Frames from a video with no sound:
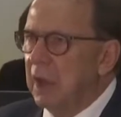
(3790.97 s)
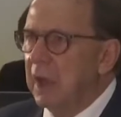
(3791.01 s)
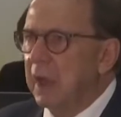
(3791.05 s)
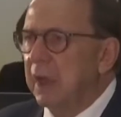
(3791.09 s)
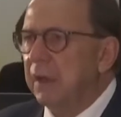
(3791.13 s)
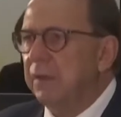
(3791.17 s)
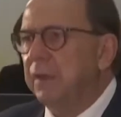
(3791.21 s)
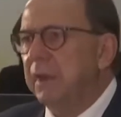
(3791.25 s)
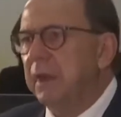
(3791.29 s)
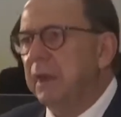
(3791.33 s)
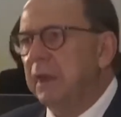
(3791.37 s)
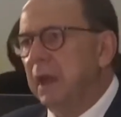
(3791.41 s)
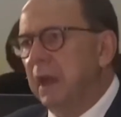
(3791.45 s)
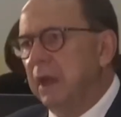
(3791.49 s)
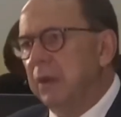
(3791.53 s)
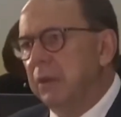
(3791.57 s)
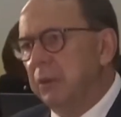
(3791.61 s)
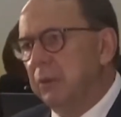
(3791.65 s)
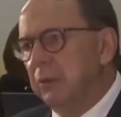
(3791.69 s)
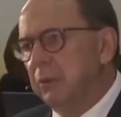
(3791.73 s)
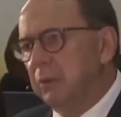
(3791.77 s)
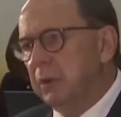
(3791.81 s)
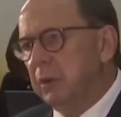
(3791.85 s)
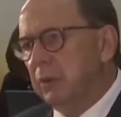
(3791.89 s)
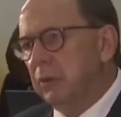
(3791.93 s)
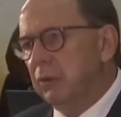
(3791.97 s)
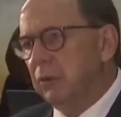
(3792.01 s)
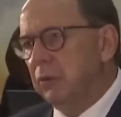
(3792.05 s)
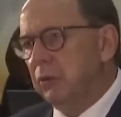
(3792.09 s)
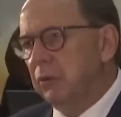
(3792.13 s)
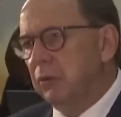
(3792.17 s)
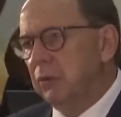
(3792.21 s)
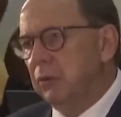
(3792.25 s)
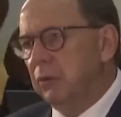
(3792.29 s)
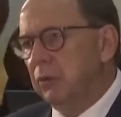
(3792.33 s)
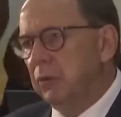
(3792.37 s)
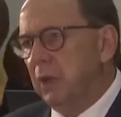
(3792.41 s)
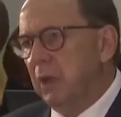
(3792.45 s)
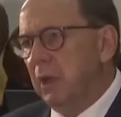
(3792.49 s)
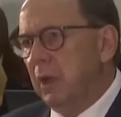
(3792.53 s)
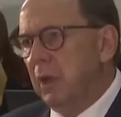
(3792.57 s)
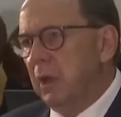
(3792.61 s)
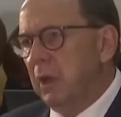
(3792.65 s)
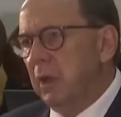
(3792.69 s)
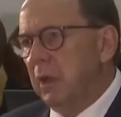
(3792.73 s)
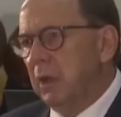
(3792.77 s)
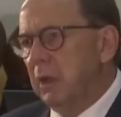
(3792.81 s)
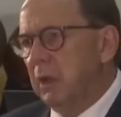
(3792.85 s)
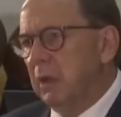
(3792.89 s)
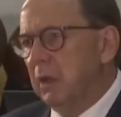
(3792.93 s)
and then other reasons
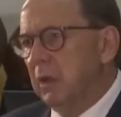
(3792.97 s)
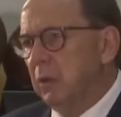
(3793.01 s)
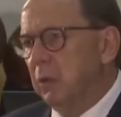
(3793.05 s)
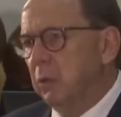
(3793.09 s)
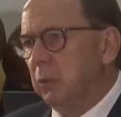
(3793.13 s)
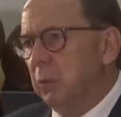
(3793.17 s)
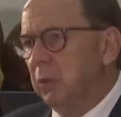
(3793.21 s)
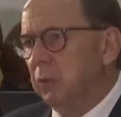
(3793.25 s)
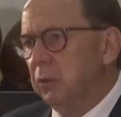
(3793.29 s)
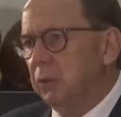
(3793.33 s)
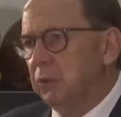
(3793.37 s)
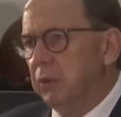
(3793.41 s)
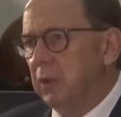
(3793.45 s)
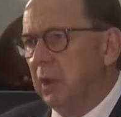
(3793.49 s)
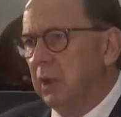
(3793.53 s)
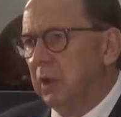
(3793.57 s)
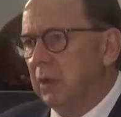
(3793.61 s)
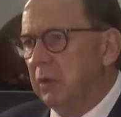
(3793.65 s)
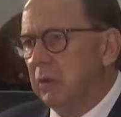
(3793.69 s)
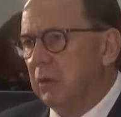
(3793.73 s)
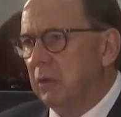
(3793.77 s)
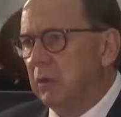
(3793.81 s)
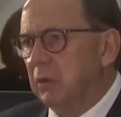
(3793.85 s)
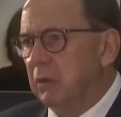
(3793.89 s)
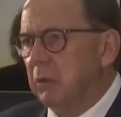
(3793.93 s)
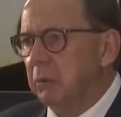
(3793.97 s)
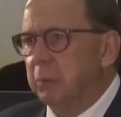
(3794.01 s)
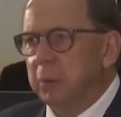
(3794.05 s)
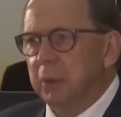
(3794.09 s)
were stated.